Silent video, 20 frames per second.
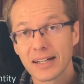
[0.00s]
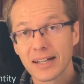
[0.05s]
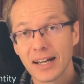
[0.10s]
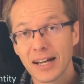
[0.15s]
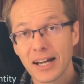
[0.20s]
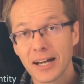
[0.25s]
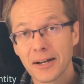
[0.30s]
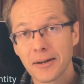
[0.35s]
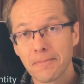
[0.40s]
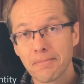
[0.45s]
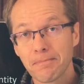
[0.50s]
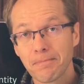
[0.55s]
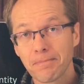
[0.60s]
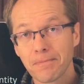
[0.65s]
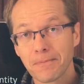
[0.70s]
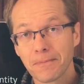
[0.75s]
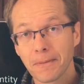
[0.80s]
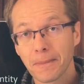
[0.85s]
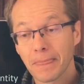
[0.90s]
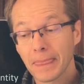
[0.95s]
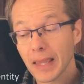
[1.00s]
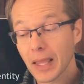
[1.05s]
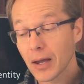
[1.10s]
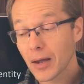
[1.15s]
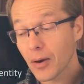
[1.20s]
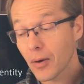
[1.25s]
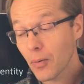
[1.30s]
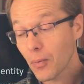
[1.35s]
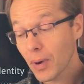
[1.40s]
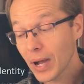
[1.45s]
Um,
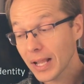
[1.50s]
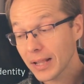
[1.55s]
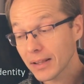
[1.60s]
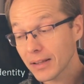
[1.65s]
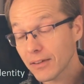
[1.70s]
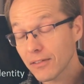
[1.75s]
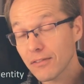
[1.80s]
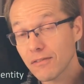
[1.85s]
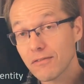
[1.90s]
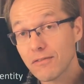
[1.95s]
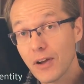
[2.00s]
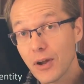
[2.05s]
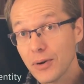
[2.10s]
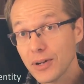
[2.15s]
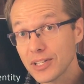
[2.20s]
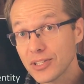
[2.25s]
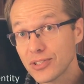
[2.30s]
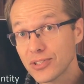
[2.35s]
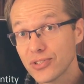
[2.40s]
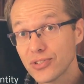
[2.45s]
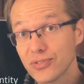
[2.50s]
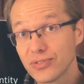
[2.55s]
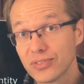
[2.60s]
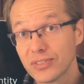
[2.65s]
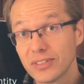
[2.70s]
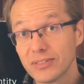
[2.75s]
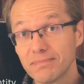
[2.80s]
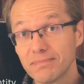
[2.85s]
well, very soon,